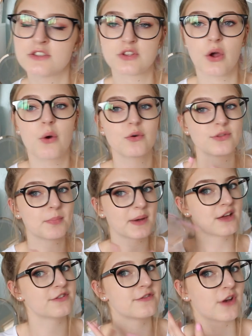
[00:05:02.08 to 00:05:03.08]
So all the
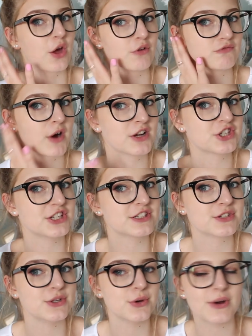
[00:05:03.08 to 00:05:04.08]
blood flow
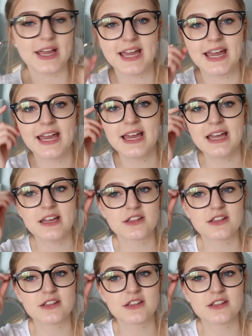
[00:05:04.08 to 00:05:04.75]
rushes to your ear.